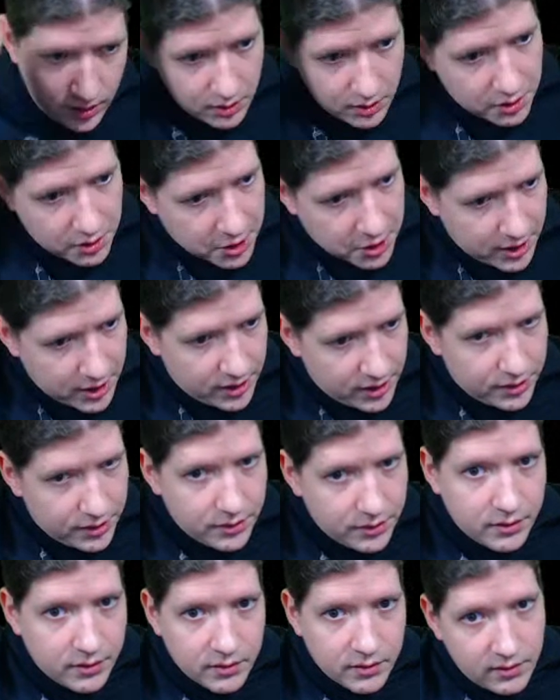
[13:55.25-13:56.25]

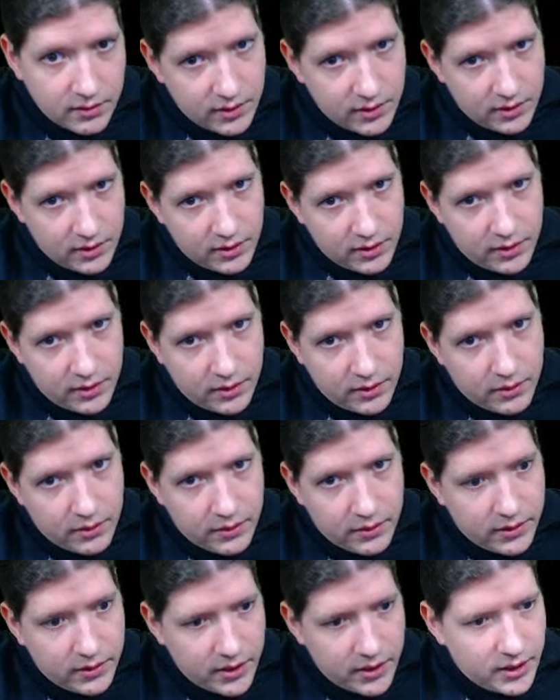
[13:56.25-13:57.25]
then
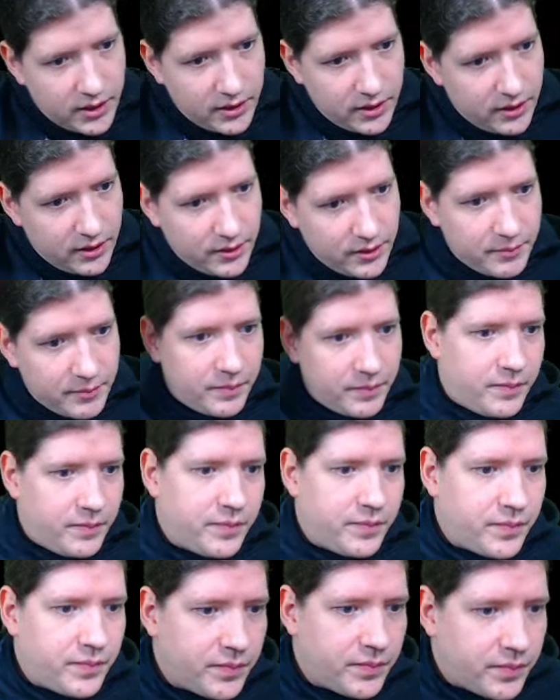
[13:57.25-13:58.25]

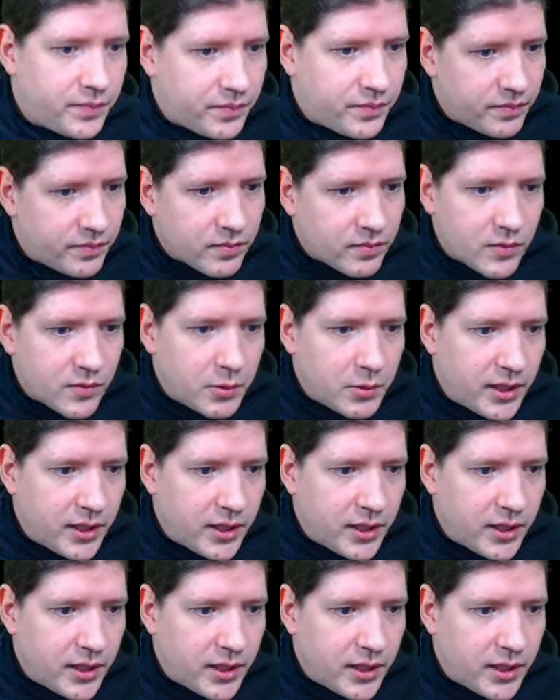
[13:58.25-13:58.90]
well,